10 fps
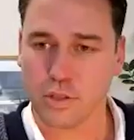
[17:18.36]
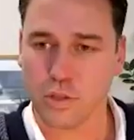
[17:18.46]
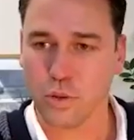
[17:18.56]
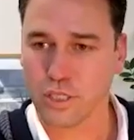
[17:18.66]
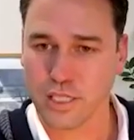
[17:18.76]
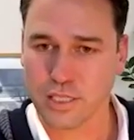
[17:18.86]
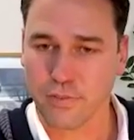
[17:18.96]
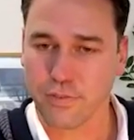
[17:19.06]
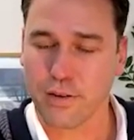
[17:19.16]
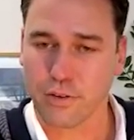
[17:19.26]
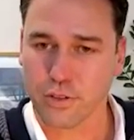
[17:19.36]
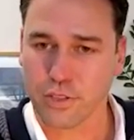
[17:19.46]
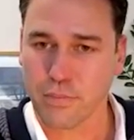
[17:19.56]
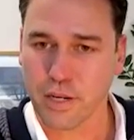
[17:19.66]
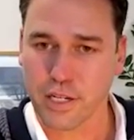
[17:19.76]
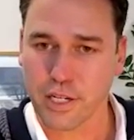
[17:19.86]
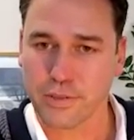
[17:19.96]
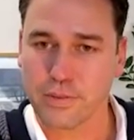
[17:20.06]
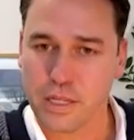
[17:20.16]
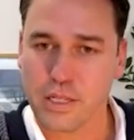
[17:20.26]
coolest things I've heard somebody
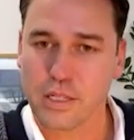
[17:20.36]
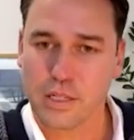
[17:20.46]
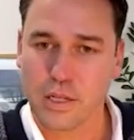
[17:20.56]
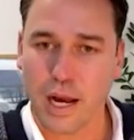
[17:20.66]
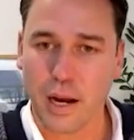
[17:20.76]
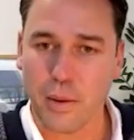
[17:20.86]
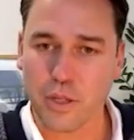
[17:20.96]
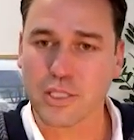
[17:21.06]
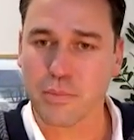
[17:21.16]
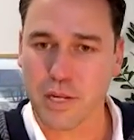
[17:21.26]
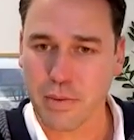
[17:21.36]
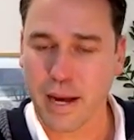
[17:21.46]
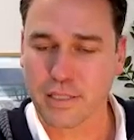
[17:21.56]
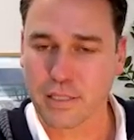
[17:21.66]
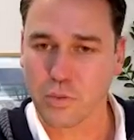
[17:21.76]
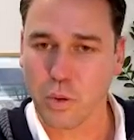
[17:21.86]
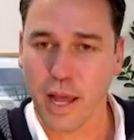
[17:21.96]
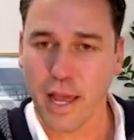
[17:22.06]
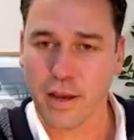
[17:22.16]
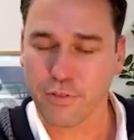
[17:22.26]
do when somebody passes
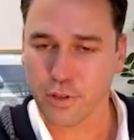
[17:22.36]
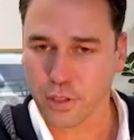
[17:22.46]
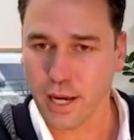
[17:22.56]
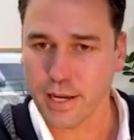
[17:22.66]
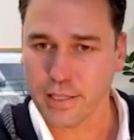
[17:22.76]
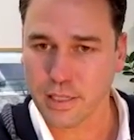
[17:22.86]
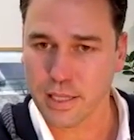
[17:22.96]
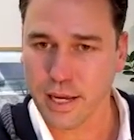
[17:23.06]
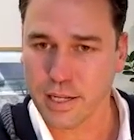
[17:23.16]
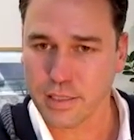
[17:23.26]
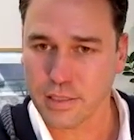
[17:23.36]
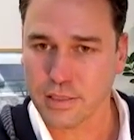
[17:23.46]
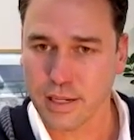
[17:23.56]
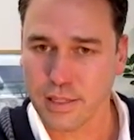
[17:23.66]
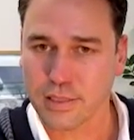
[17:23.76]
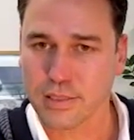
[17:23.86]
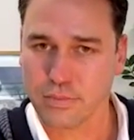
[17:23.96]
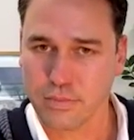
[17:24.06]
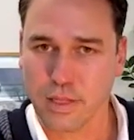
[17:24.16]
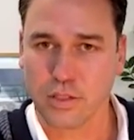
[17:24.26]
away for their clients. Like that is
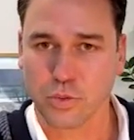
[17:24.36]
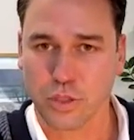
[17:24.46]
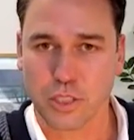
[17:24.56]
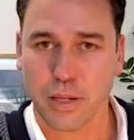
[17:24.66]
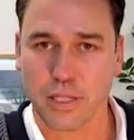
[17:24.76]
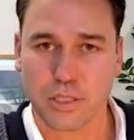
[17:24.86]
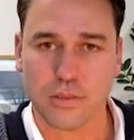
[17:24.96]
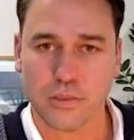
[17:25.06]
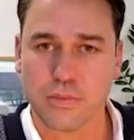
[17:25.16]
really special.